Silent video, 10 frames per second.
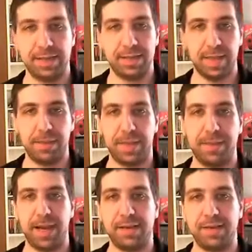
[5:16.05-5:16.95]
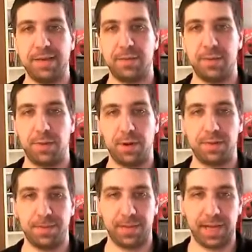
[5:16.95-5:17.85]
just send me a message. We'll work
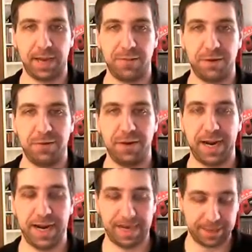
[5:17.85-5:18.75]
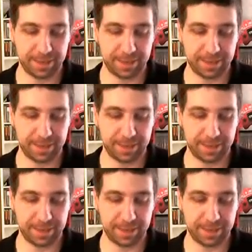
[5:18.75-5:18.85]
something out for a trade.